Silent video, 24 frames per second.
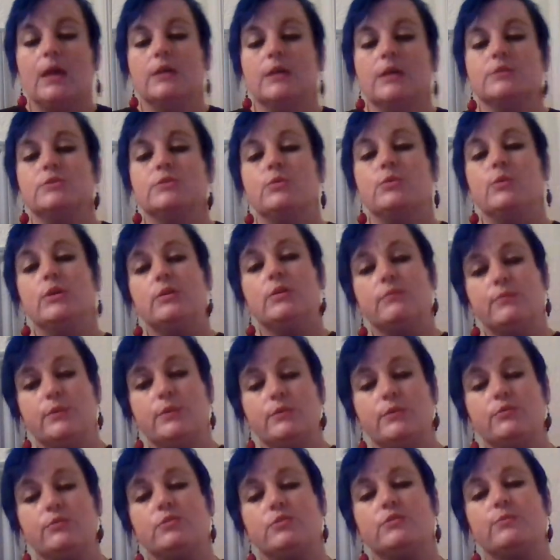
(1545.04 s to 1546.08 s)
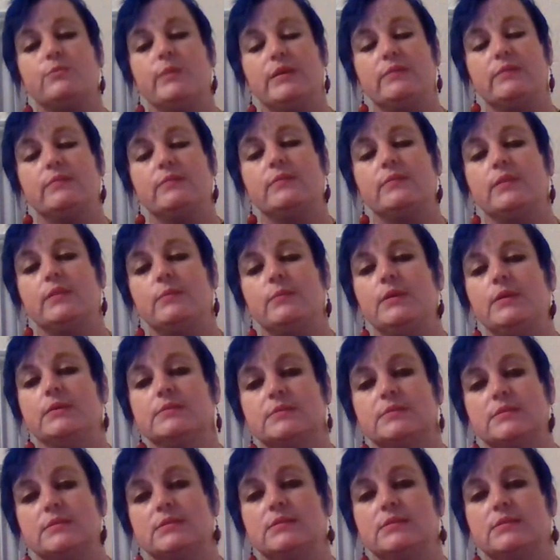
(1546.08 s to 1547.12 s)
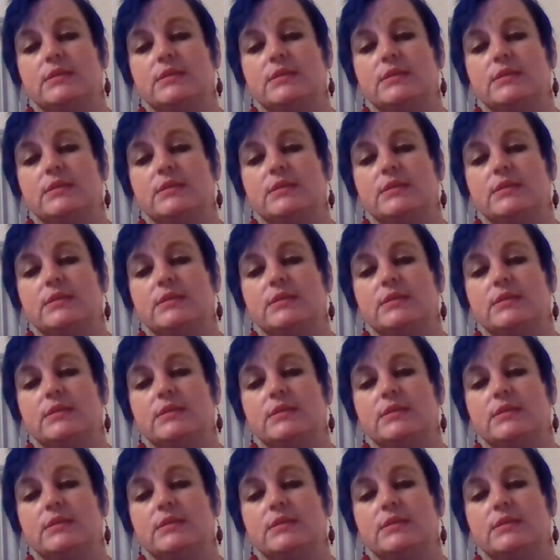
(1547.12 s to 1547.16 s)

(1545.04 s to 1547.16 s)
So what Confucius basically begins to